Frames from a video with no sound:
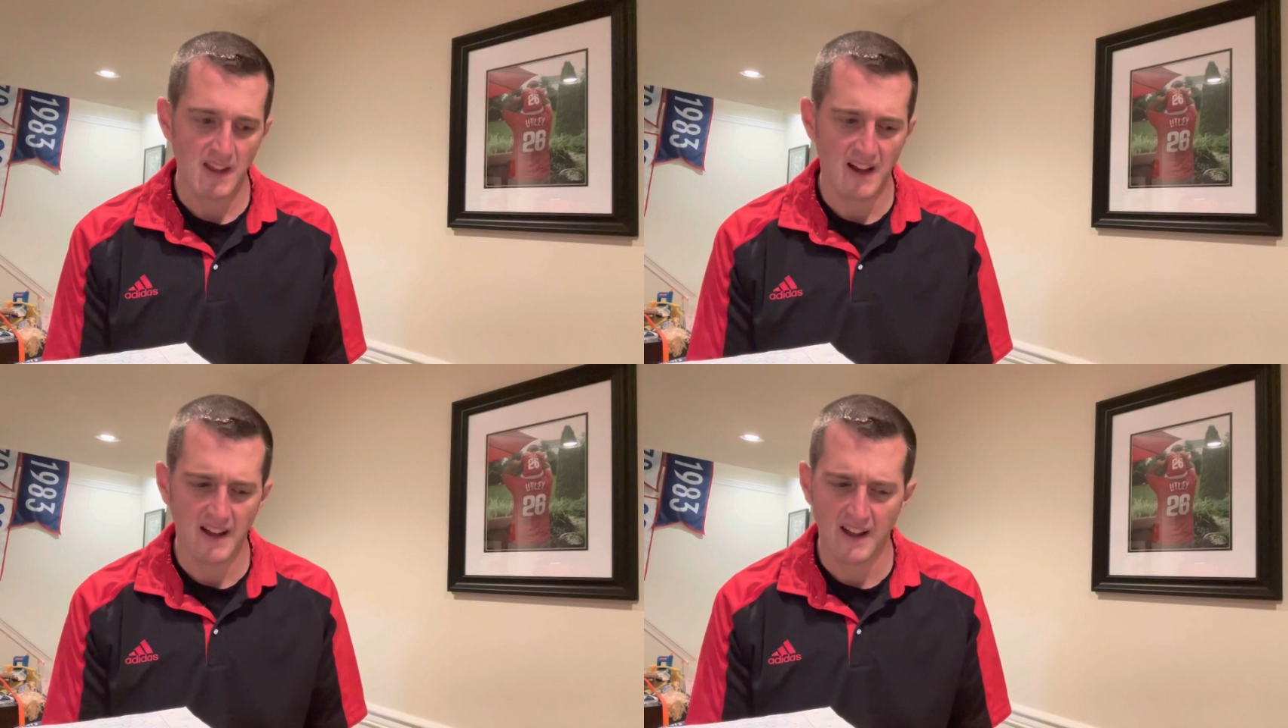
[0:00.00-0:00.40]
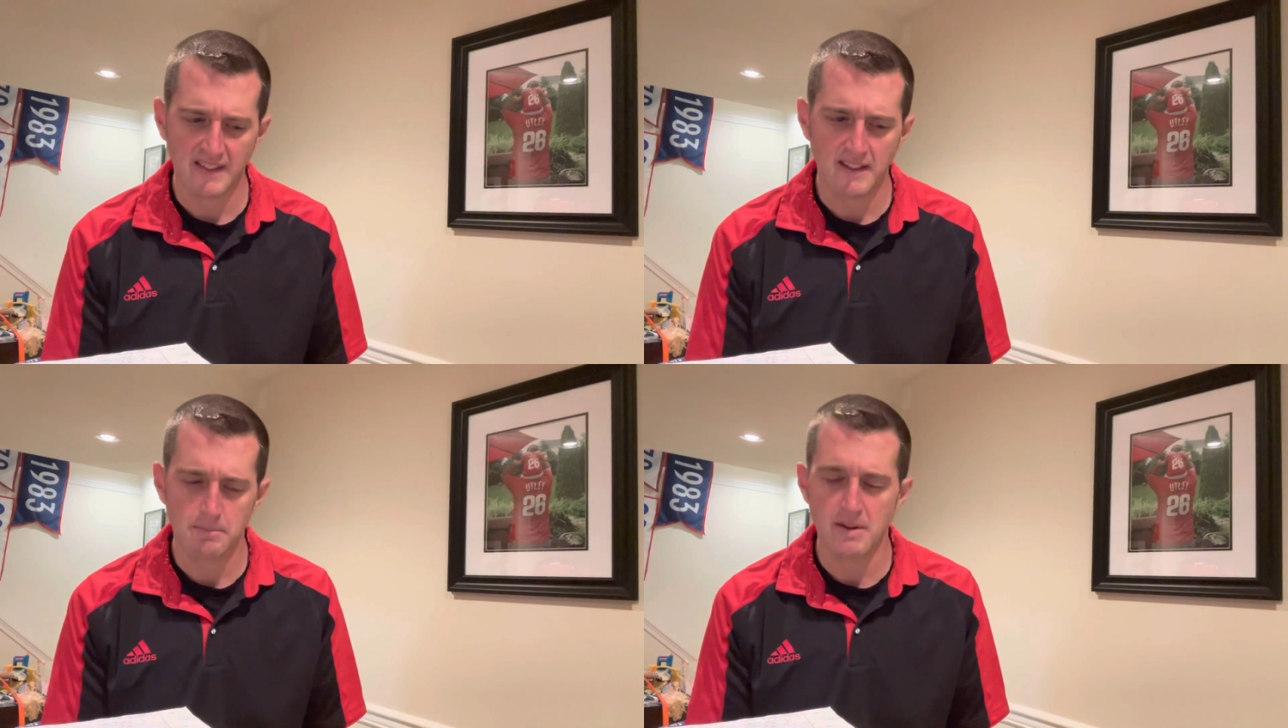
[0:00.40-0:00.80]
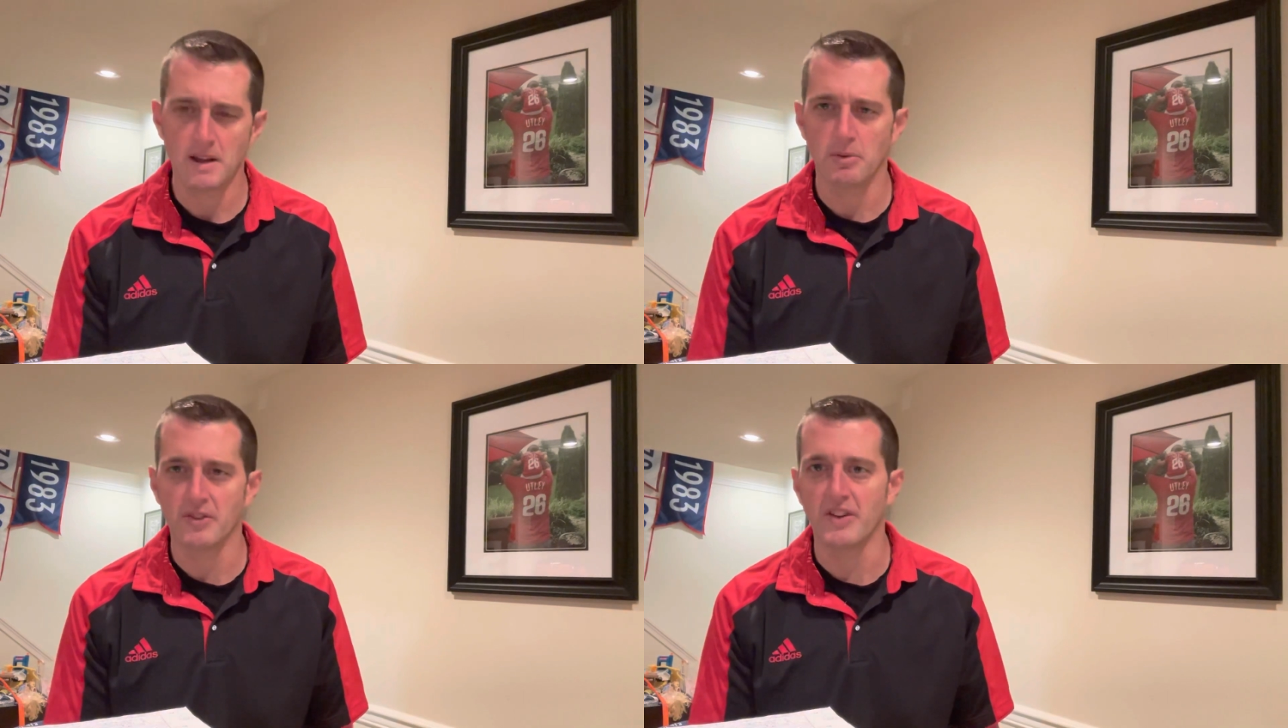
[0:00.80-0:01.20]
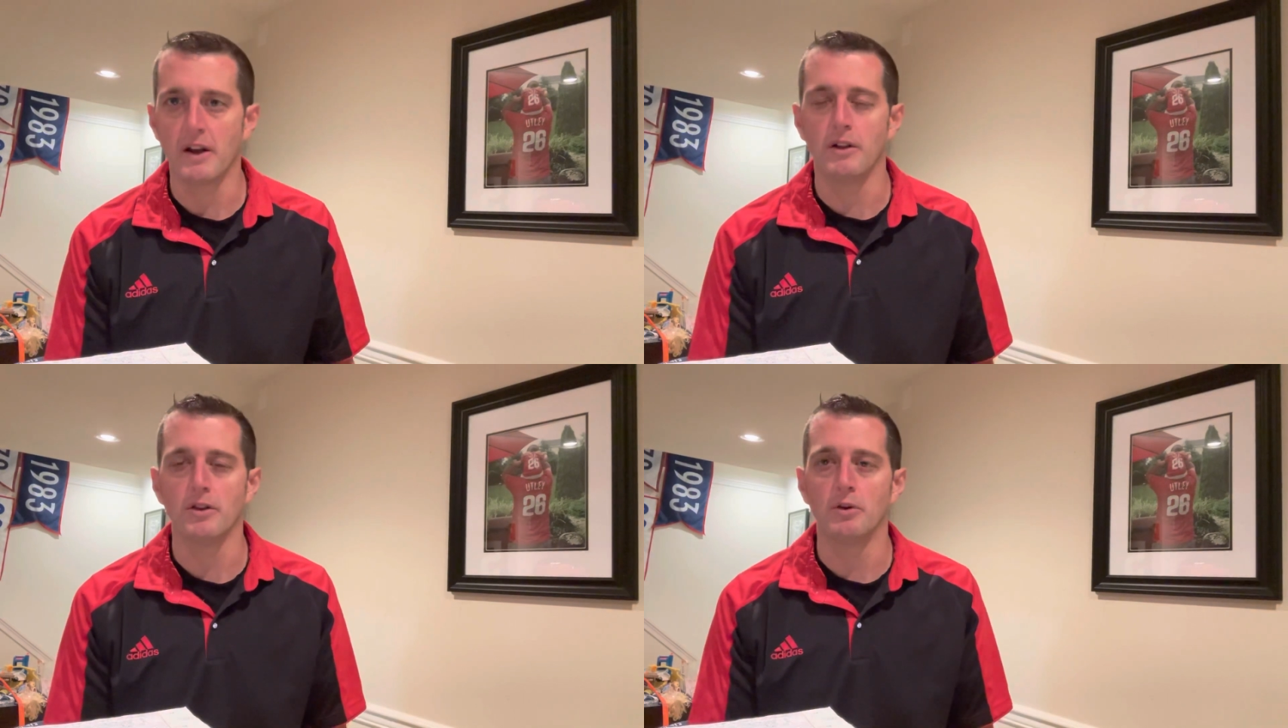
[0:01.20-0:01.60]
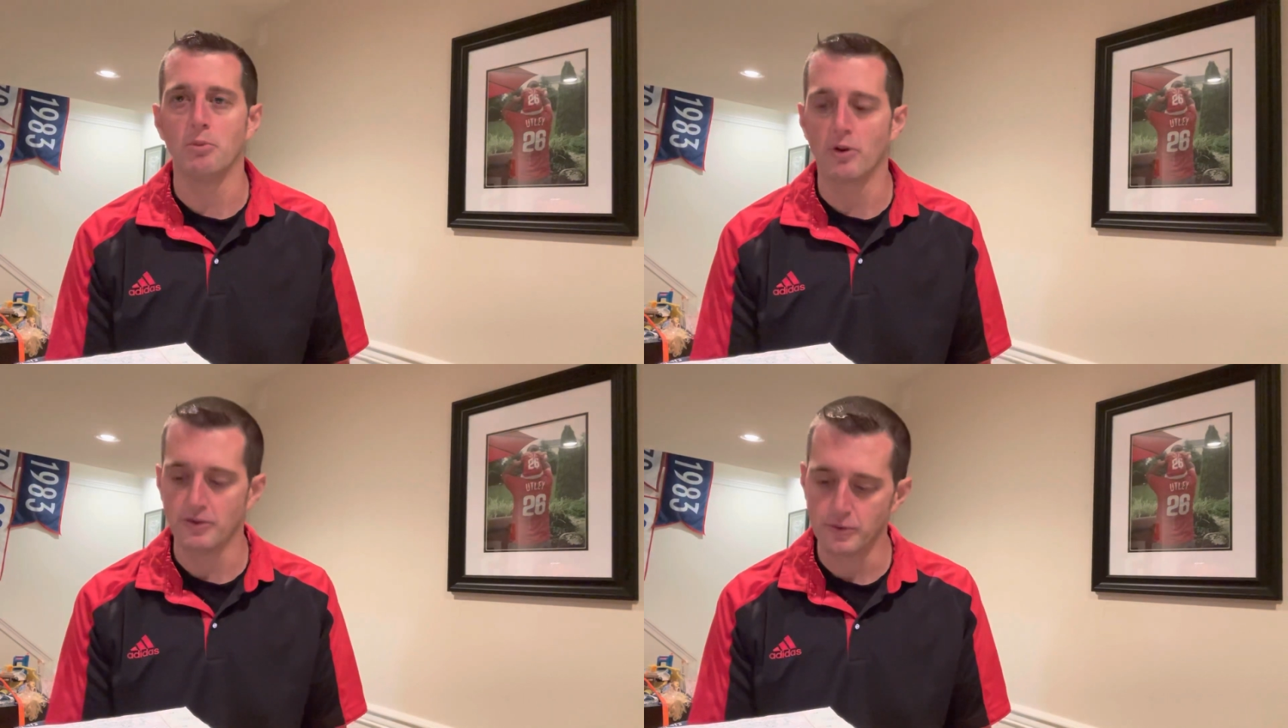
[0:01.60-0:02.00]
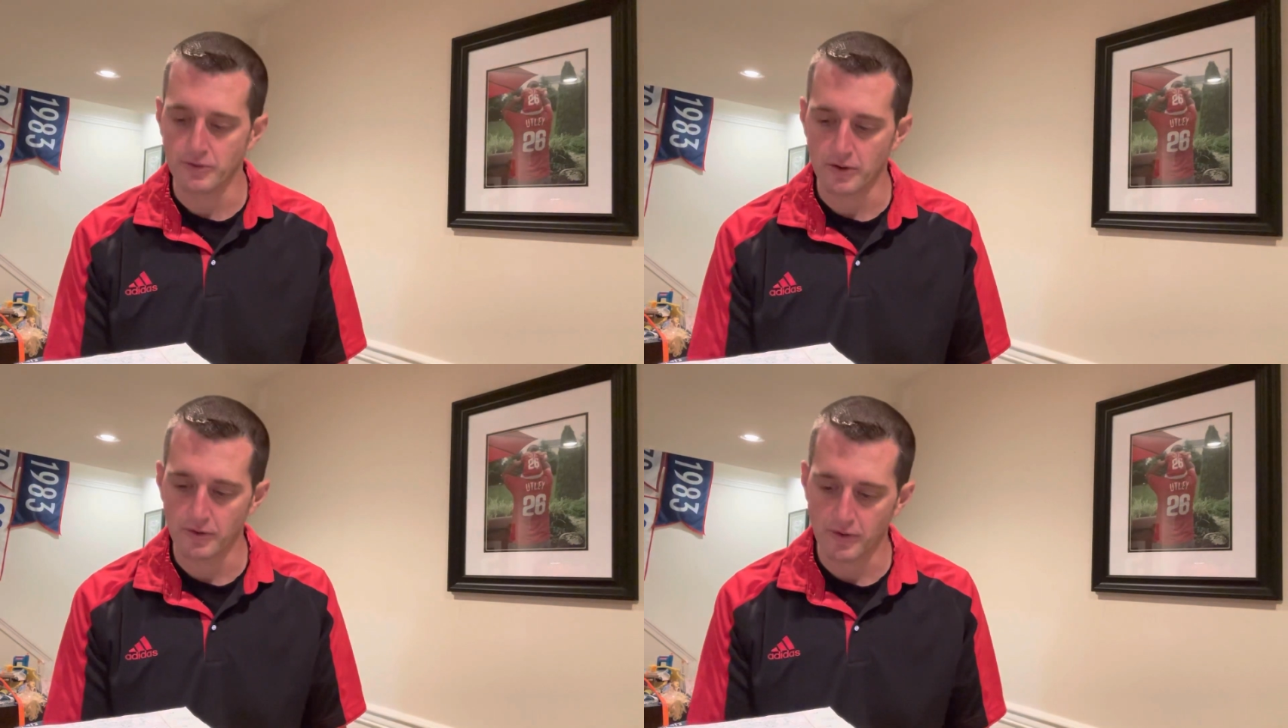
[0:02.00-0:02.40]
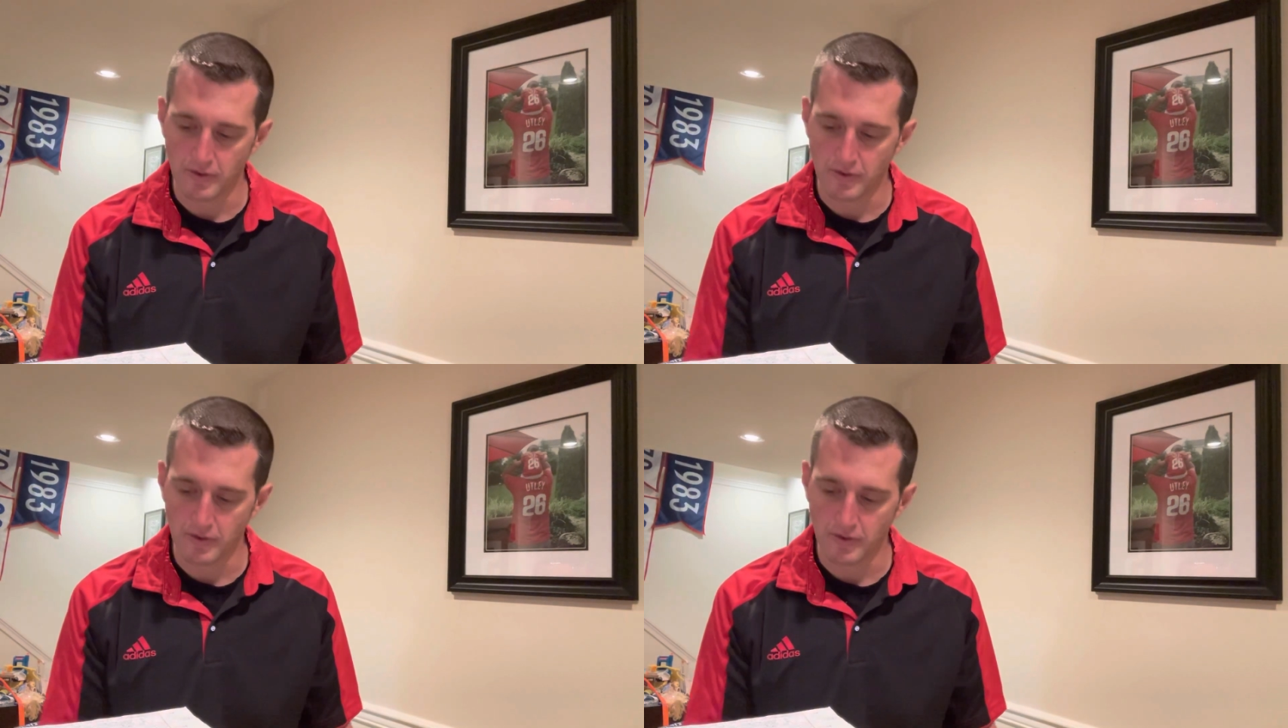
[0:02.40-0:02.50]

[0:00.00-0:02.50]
I think being able to settle a little more in 2 turns